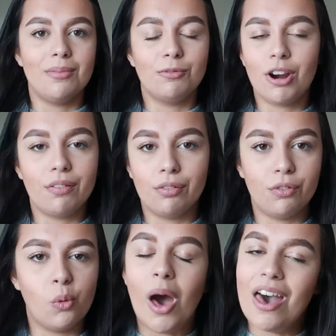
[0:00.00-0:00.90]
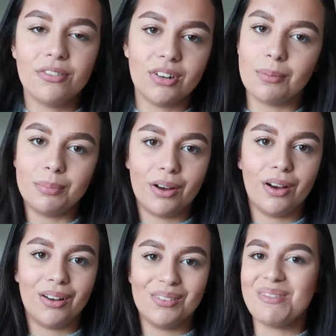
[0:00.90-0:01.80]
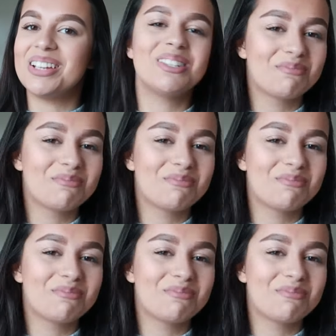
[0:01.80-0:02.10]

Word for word: am grateful for whatever number of my